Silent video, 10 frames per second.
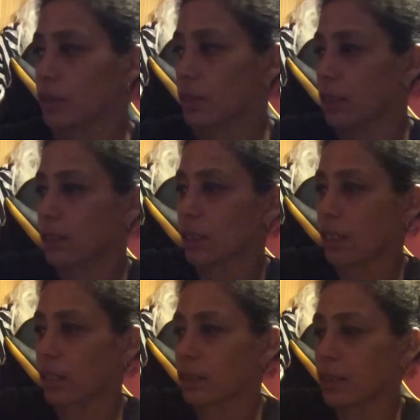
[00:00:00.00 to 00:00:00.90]
These I
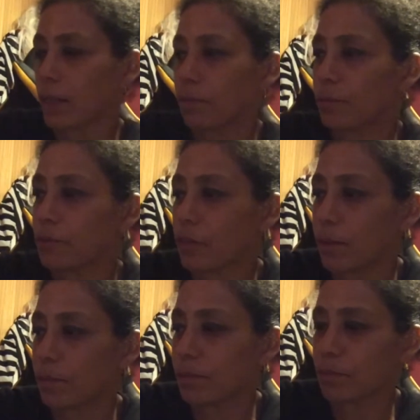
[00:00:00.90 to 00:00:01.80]
got
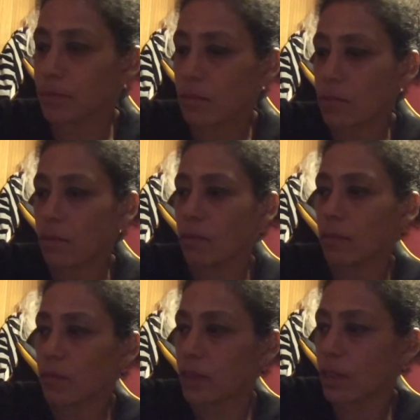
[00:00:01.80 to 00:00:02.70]
from
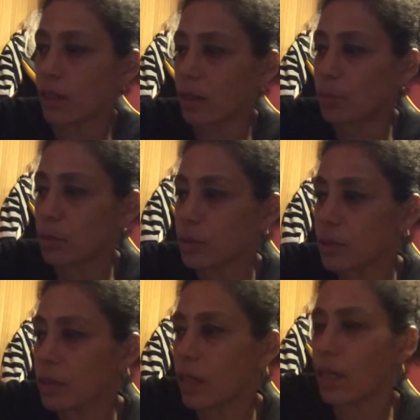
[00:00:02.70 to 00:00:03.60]
the car boot.
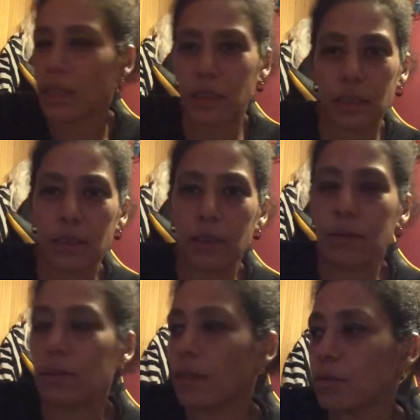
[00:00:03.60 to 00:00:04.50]
I like this.
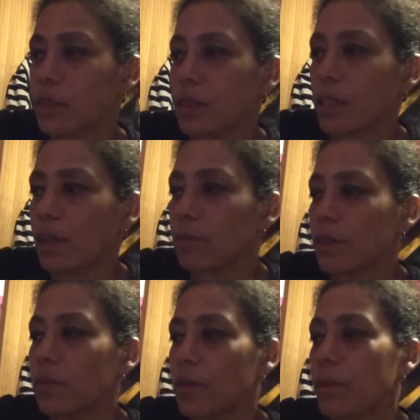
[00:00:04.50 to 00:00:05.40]
I was going to get
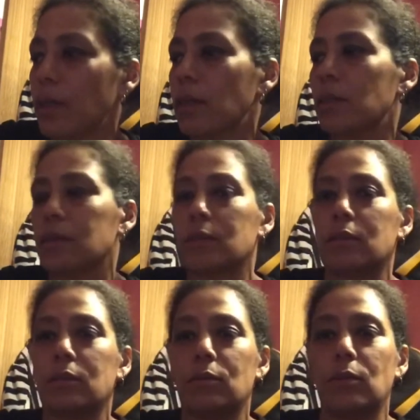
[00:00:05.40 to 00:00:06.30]
rid of it, but I got this.
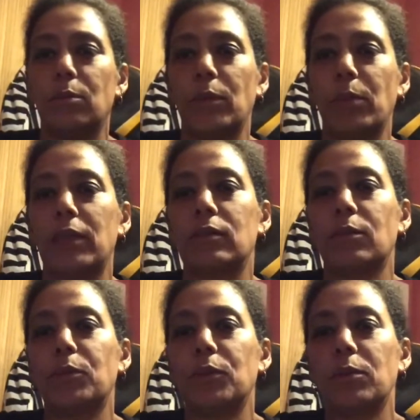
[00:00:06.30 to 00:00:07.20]
These are all my pens. I
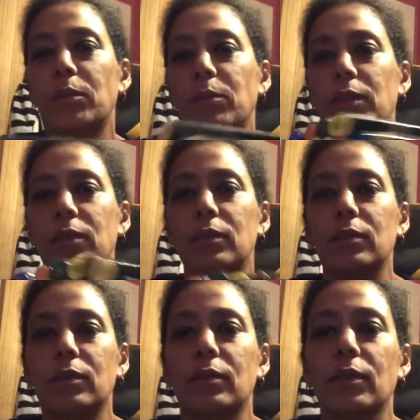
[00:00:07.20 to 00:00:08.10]
put them a bit
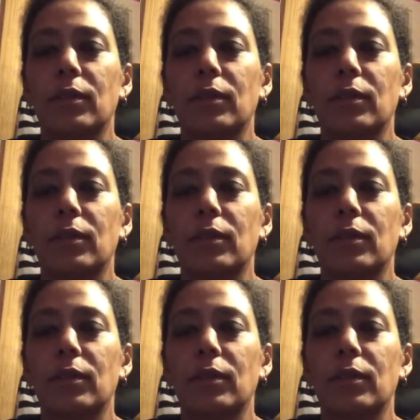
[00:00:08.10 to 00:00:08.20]
decent.